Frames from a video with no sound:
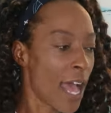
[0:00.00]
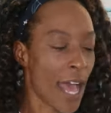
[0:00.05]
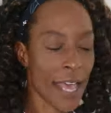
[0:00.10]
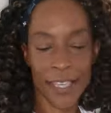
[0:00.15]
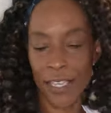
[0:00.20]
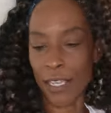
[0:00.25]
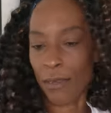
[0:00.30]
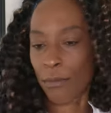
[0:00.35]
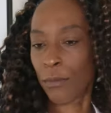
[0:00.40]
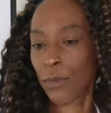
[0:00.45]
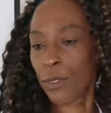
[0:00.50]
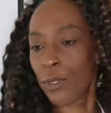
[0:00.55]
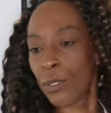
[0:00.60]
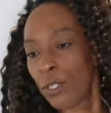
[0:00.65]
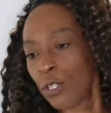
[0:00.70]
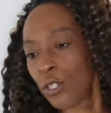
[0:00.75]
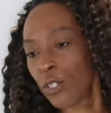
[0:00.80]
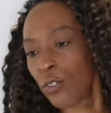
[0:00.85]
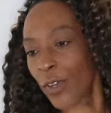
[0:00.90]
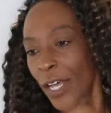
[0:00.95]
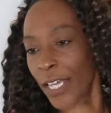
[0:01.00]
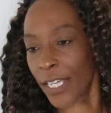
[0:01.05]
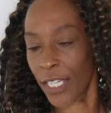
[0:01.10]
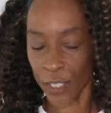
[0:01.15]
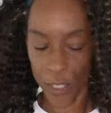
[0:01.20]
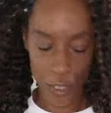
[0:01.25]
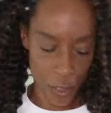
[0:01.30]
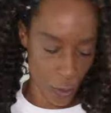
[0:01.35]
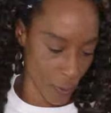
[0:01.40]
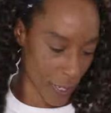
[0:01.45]
I can move, I
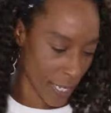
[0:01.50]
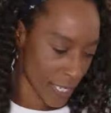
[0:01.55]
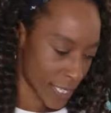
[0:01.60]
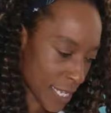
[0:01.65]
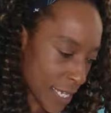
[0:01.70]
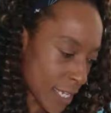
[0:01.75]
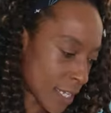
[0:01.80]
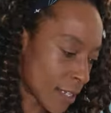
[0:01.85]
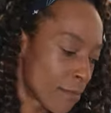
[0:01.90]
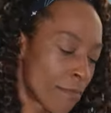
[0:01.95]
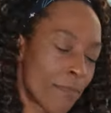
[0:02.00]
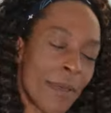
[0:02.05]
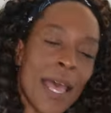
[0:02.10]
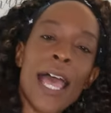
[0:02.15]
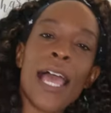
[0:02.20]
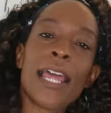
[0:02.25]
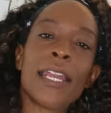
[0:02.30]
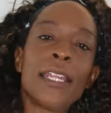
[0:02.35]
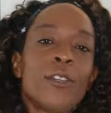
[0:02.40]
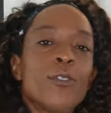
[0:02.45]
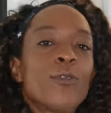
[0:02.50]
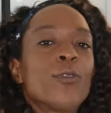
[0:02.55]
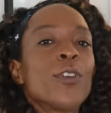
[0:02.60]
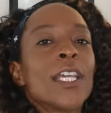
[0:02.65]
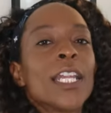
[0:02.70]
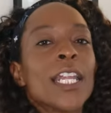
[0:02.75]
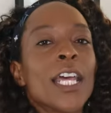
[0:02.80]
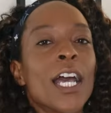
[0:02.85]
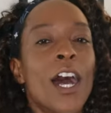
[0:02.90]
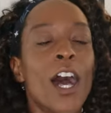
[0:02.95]
can twist, I can barely
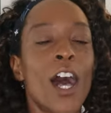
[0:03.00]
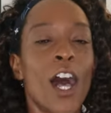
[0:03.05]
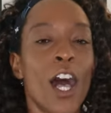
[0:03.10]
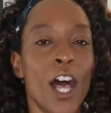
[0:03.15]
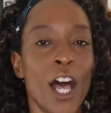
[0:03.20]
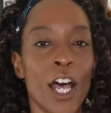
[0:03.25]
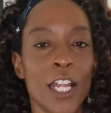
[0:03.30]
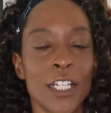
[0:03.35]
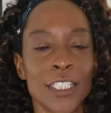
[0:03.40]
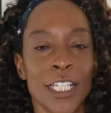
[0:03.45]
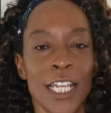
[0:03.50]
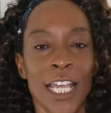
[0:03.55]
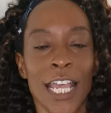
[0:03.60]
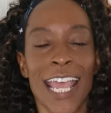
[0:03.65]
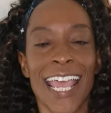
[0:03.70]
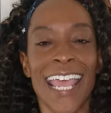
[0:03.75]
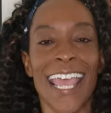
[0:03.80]
feel it on.